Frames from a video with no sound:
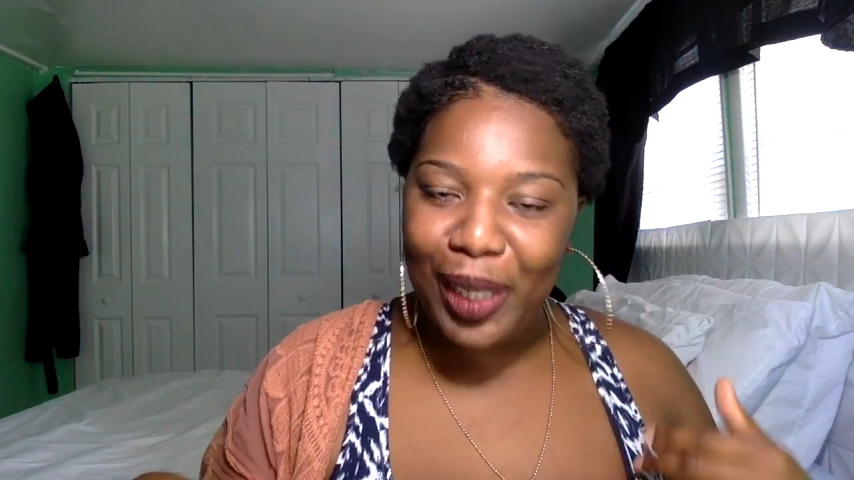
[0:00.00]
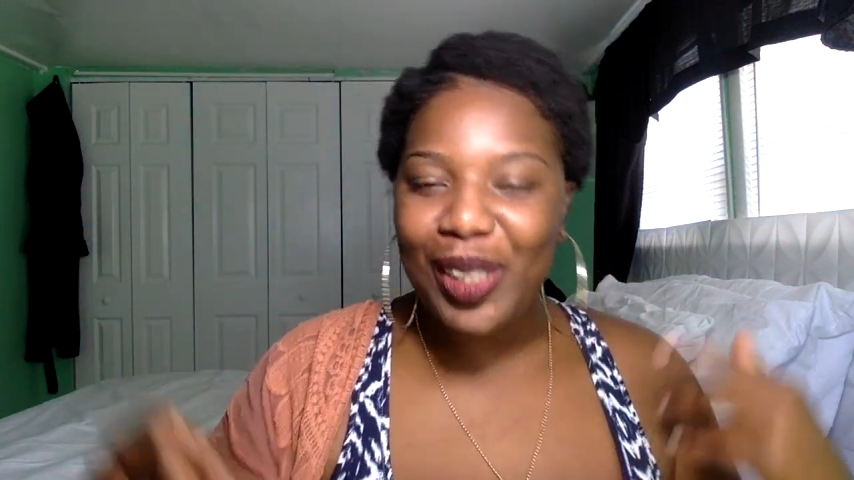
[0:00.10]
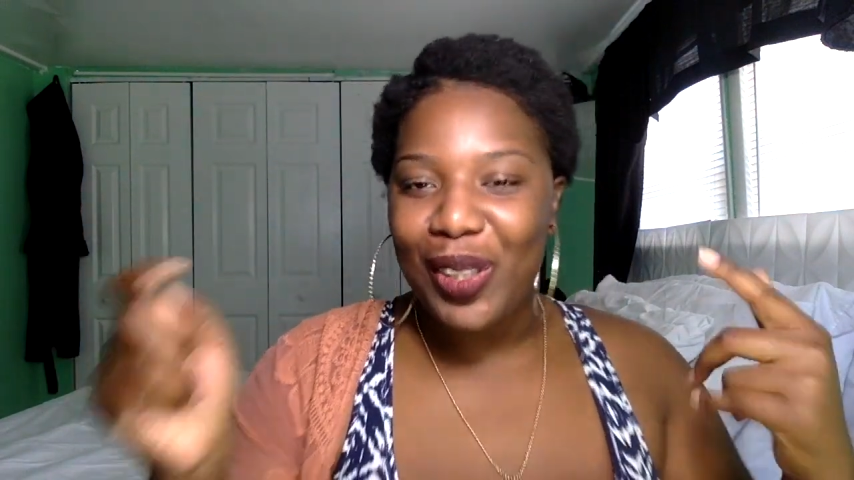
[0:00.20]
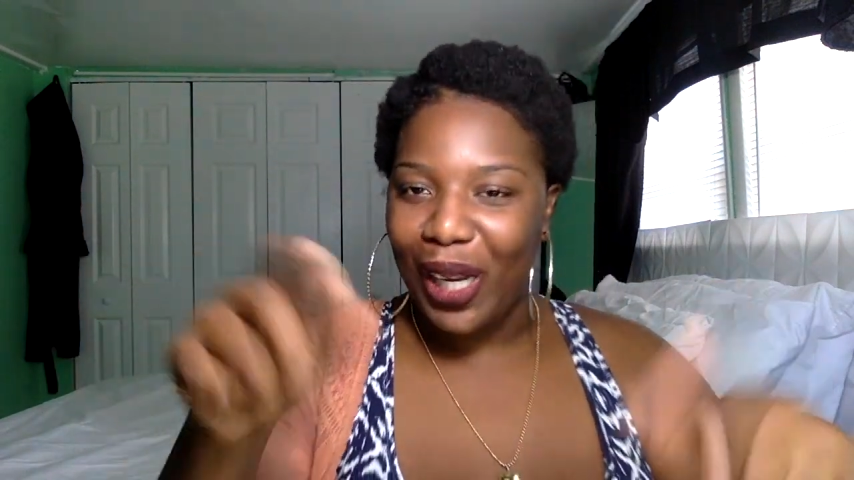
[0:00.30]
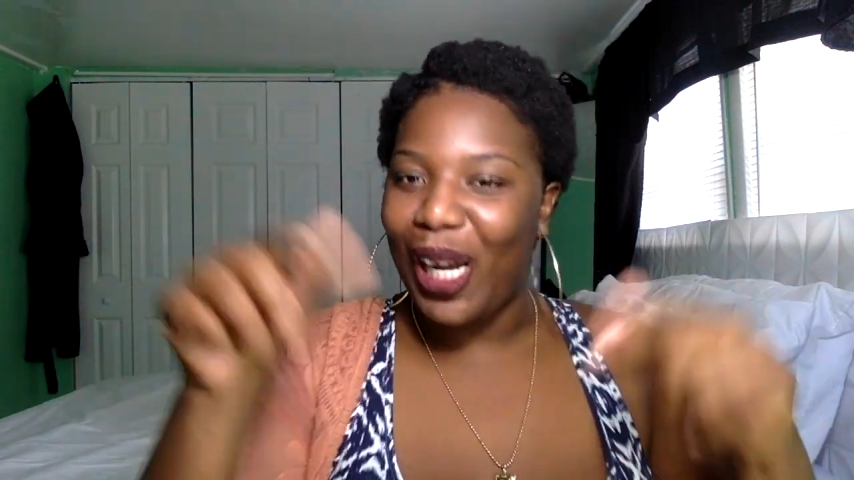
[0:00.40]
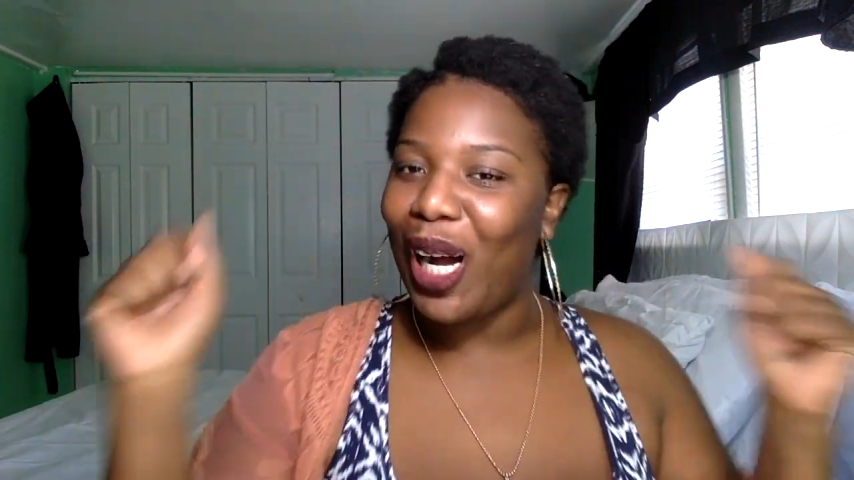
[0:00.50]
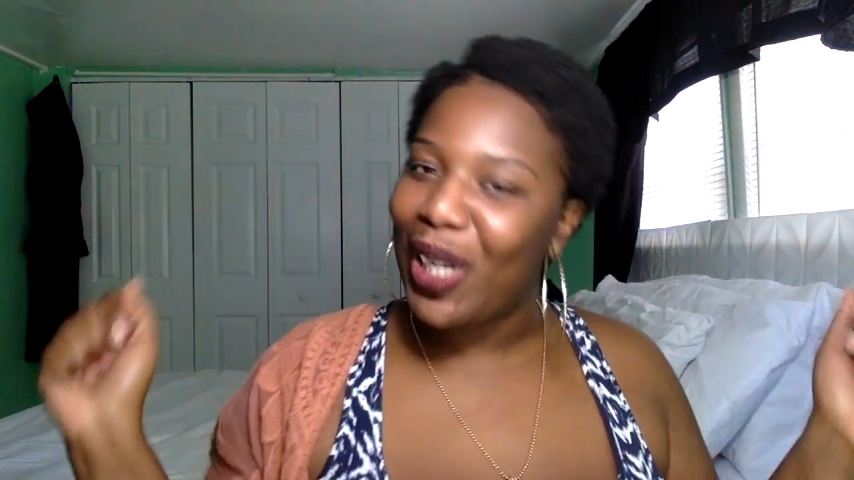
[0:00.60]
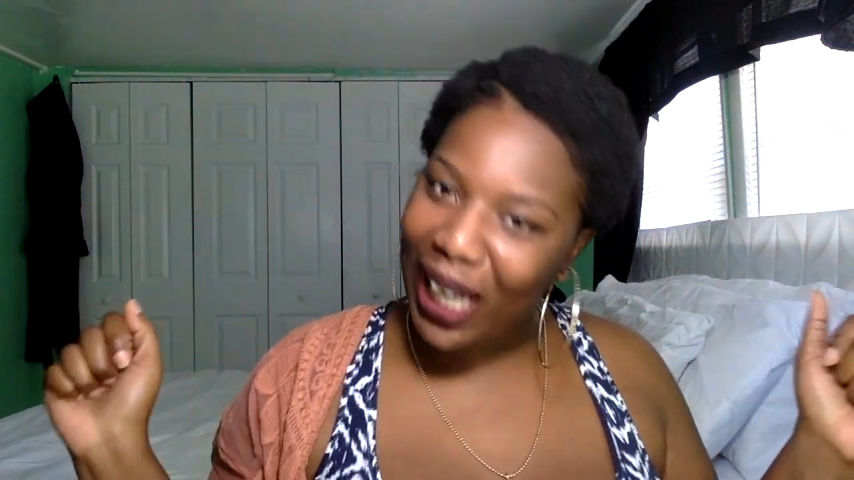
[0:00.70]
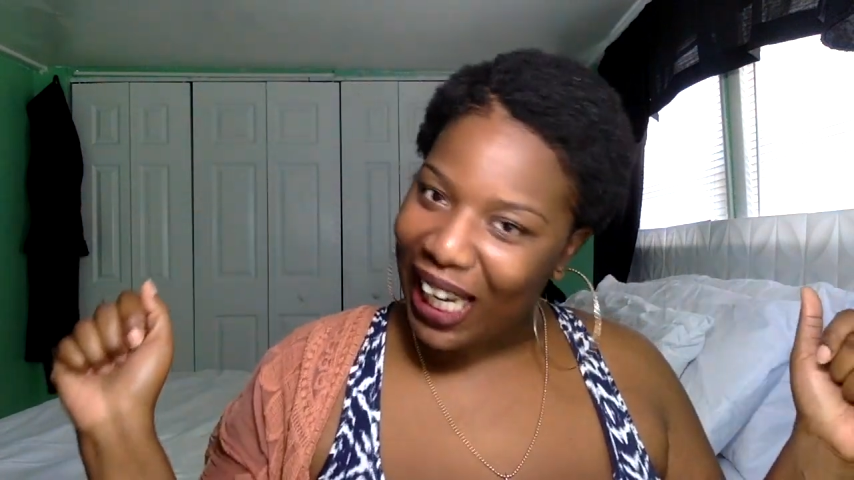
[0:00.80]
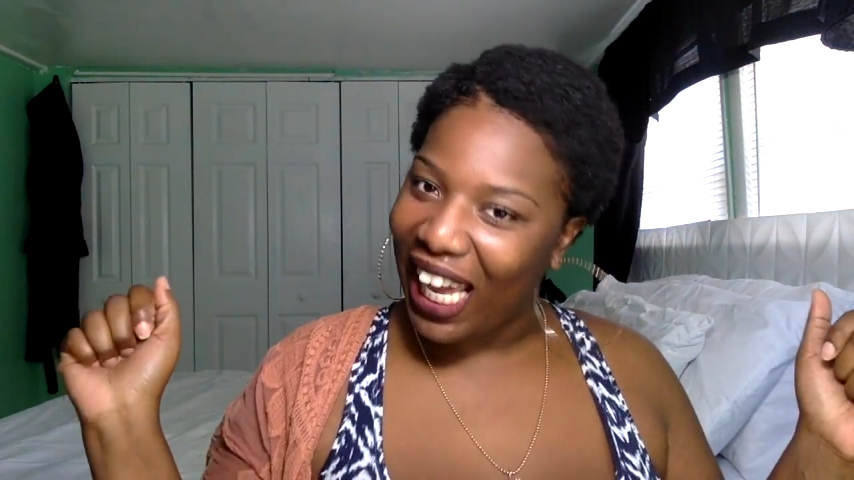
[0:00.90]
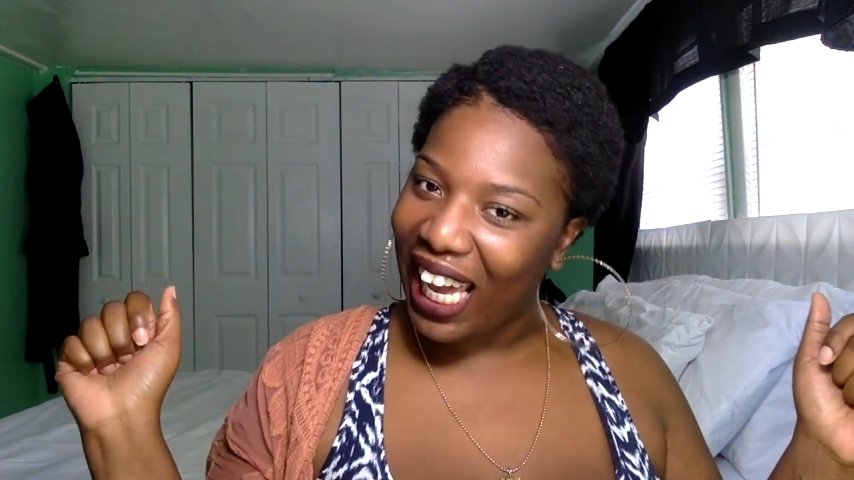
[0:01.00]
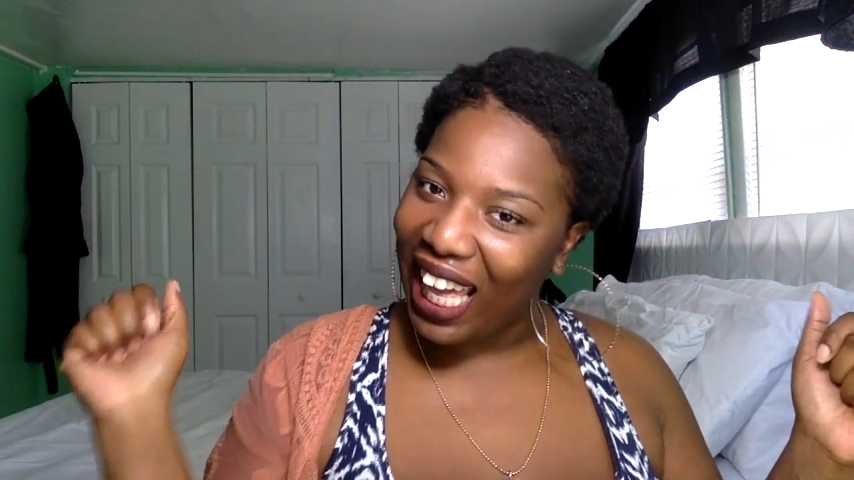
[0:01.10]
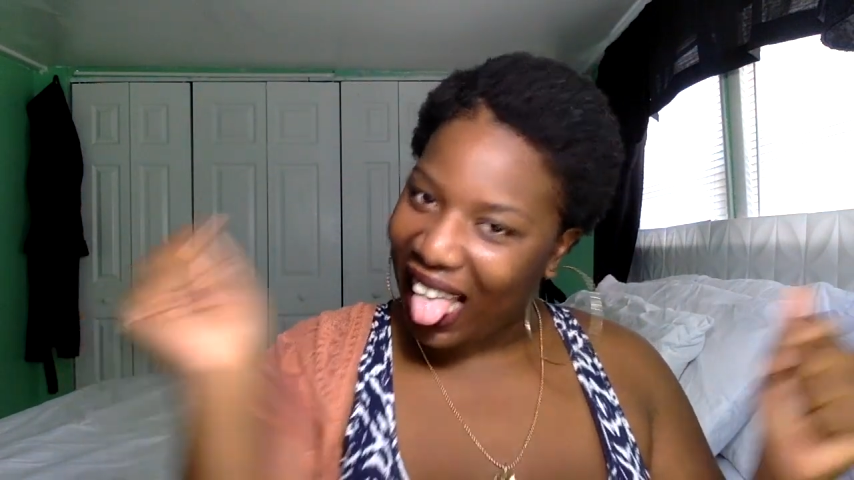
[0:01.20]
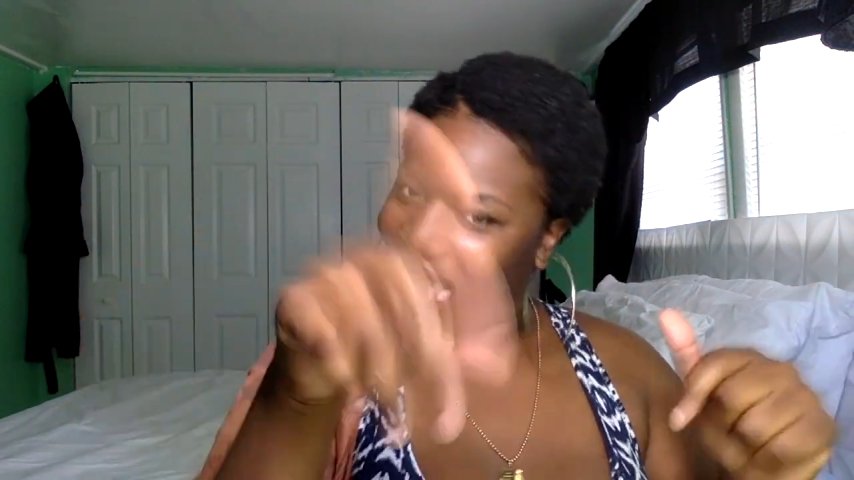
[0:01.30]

You can comment that.